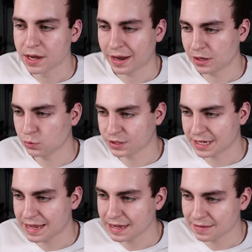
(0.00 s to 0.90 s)
and it will
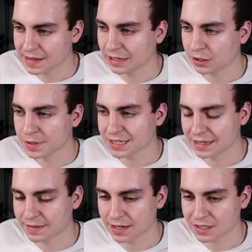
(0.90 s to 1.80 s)
take the elements
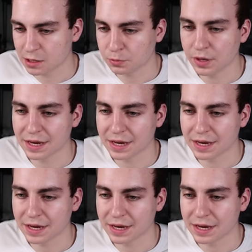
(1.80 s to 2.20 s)
in that tuple